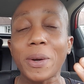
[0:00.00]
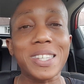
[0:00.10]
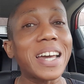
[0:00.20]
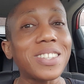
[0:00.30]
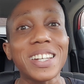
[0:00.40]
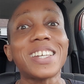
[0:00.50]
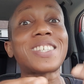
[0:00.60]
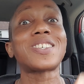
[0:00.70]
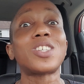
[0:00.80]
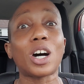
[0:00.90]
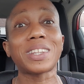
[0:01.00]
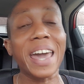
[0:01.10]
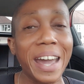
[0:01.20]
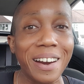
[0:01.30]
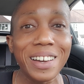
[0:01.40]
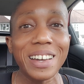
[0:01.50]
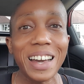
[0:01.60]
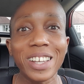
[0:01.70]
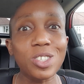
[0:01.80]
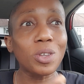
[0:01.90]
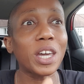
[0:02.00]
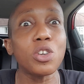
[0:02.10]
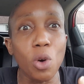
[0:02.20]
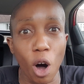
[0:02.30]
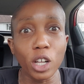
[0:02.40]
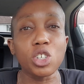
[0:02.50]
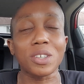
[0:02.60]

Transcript: pretending it is not there. And so then you hold